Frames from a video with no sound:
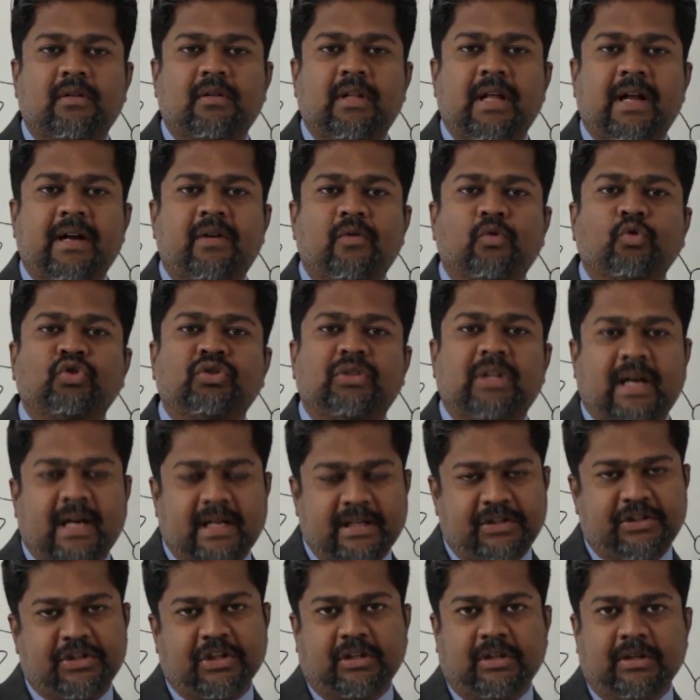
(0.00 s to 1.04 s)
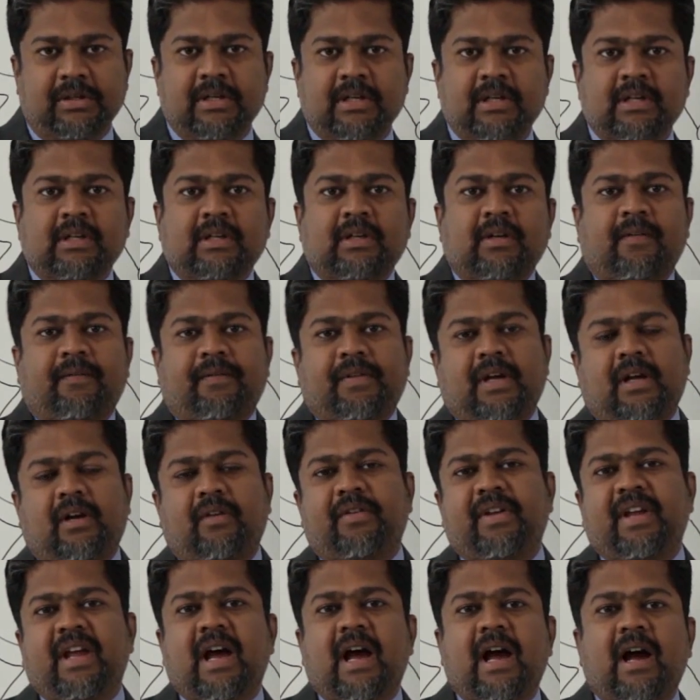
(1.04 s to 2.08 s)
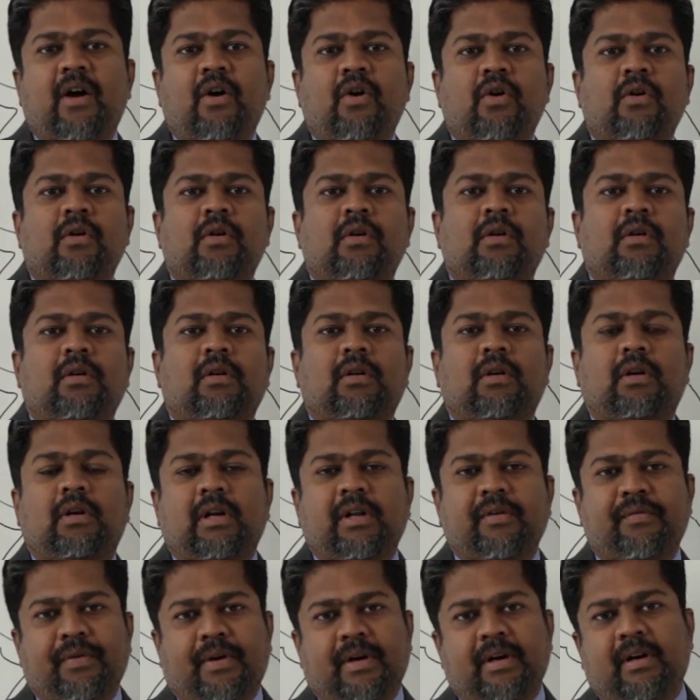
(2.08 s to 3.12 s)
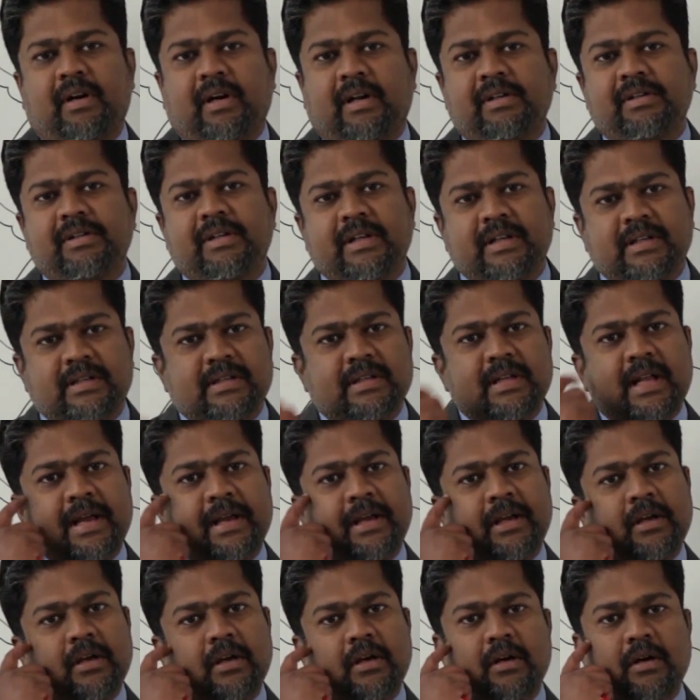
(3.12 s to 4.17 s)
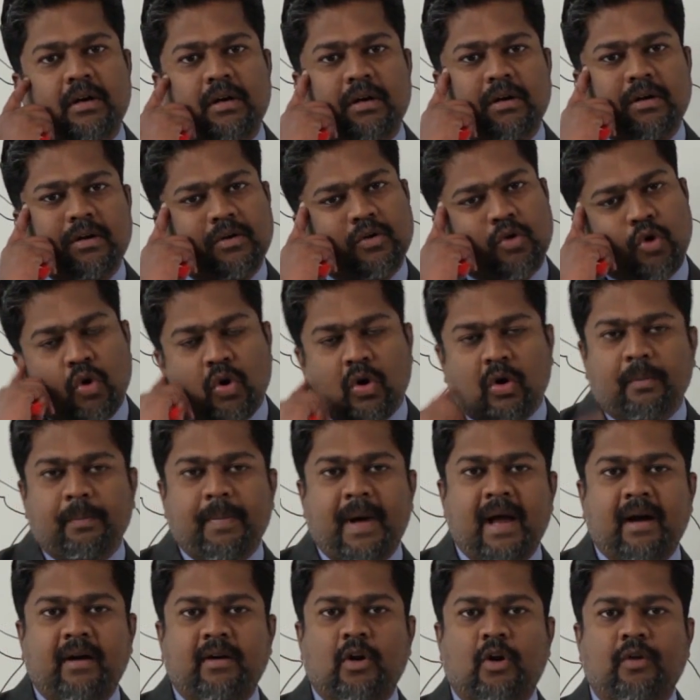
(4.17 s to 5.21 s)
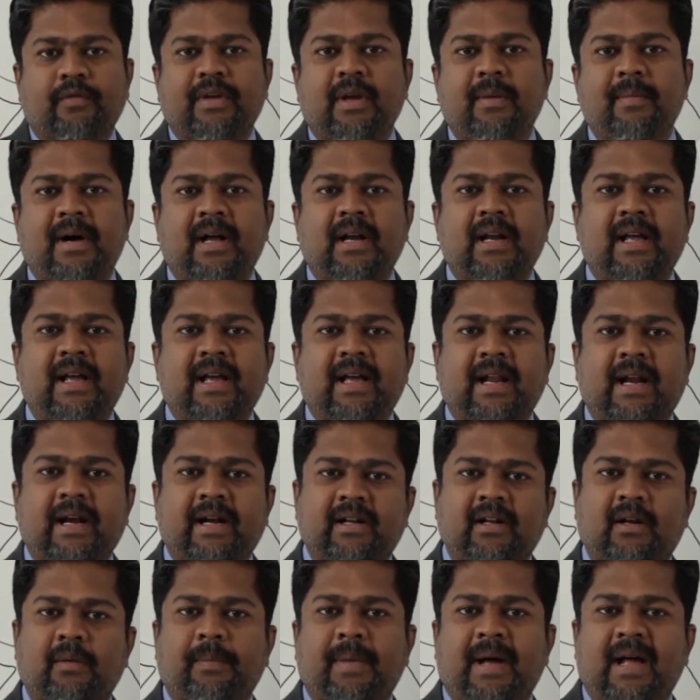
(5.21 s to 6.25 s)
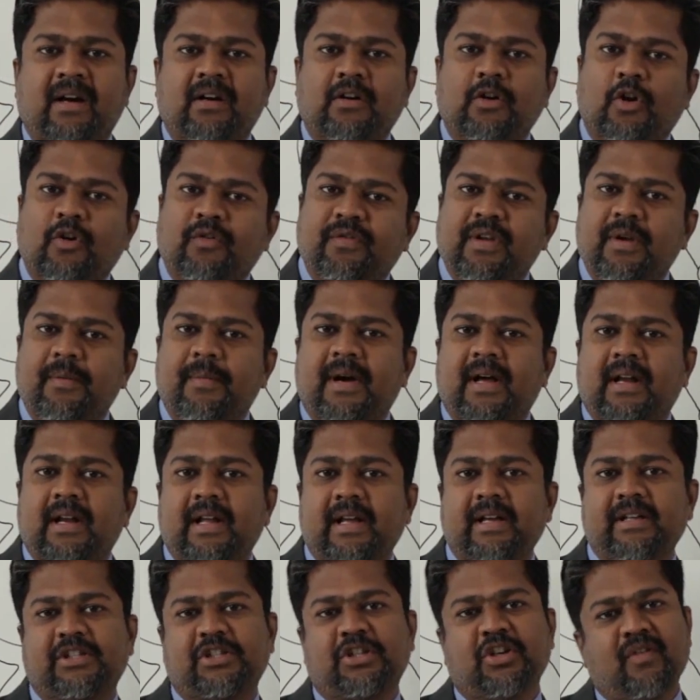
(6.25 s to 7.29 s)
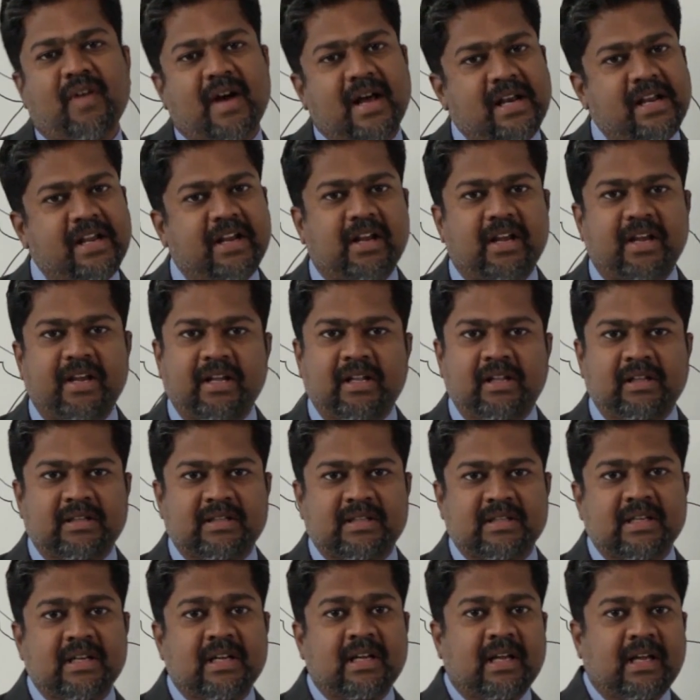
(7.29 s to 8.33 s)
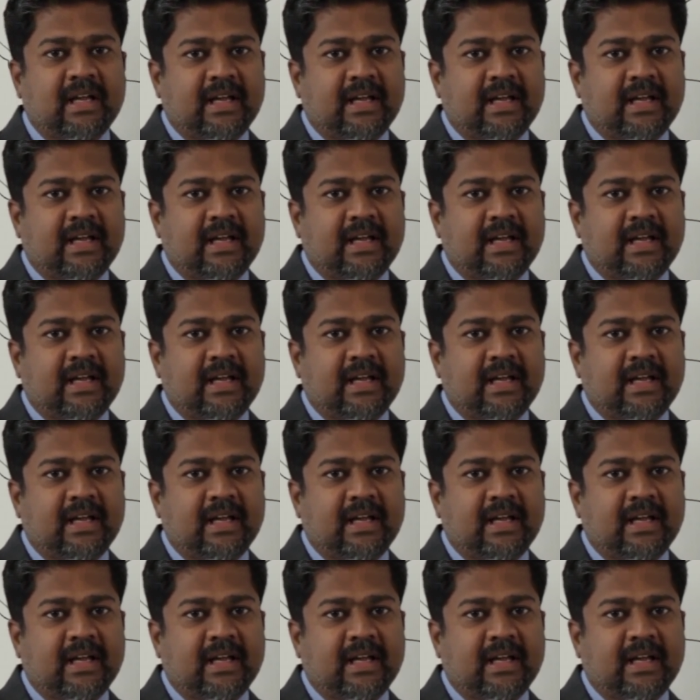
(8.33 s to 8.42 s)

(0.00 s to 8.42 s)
that Uttaranchal, there we have different ranges like core part of Himalaya, greater part of Himalaya, Shivalik Hills,